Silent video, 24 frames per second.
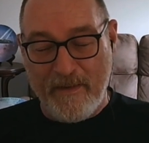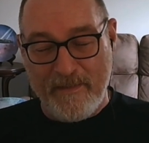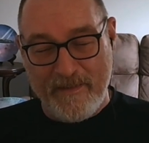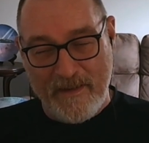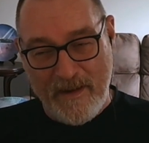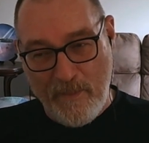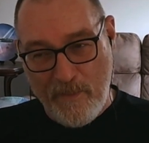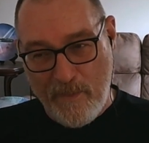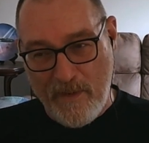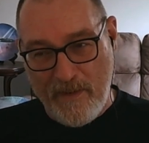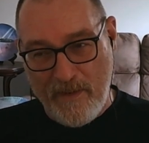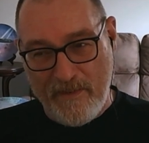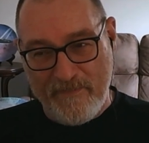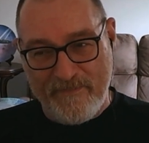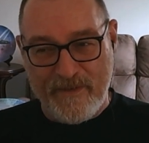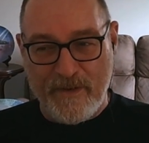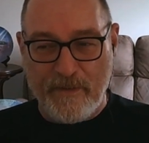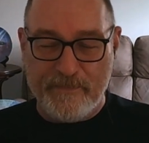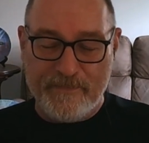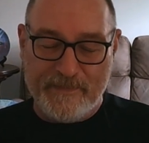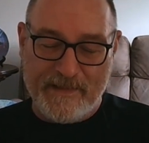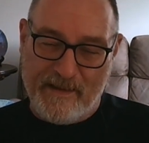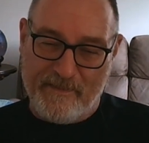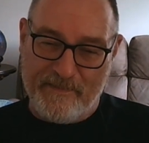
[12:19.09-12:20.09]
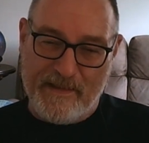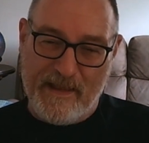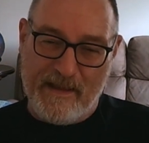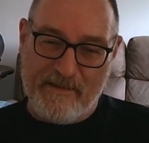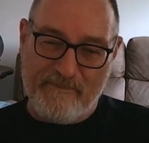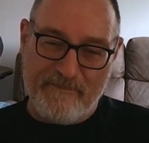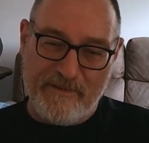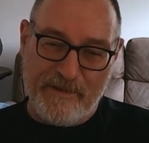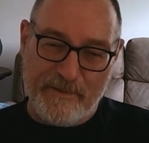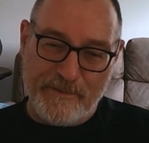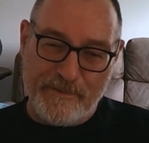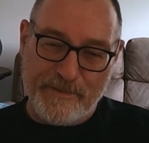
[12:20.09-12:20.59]
But I know I've gone
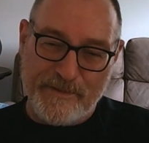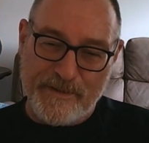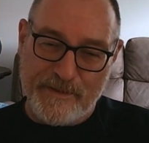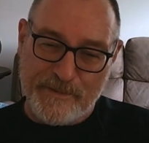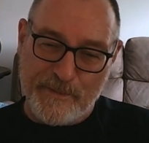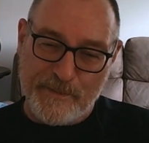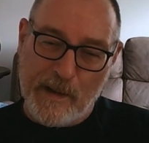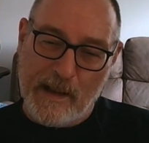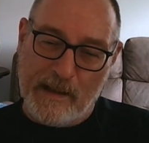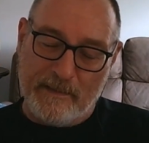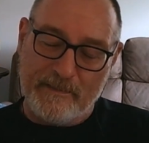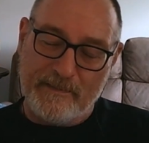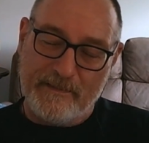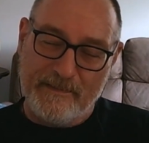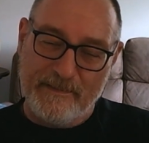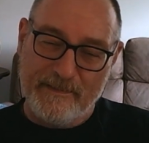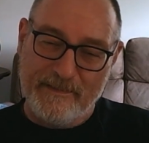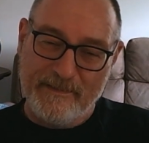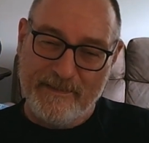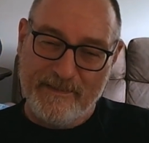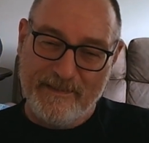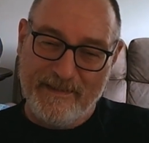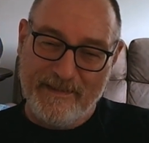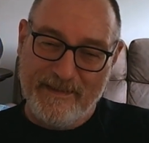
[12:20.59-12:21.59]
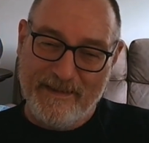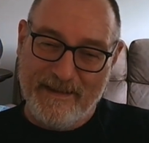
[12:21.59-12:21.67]
down that route as well.